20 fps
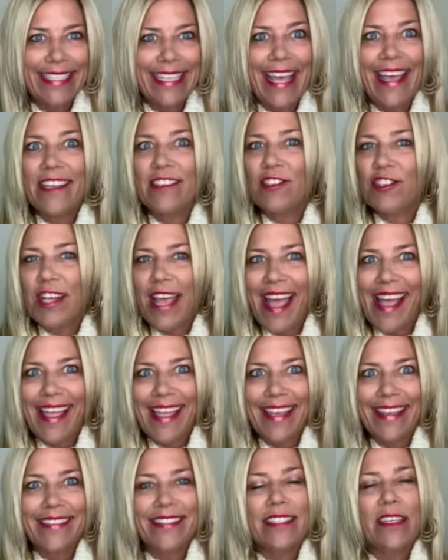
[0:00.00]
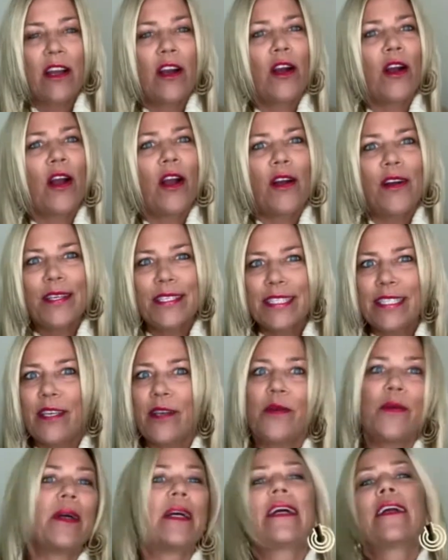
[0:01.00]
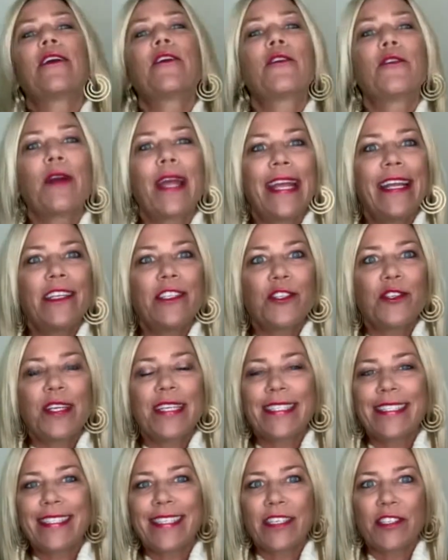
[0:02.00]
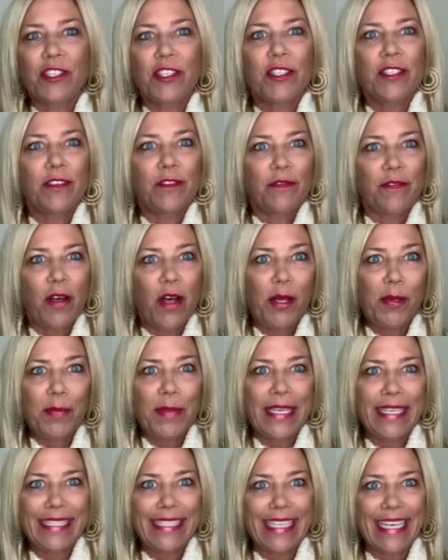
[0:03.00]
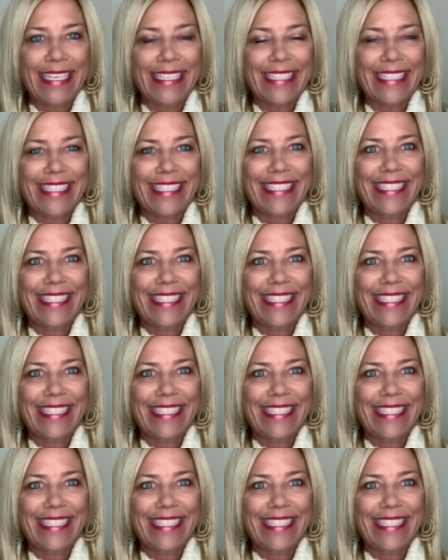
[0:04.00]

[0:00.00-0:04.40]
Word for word: and jackets are also great transition to fall pieces.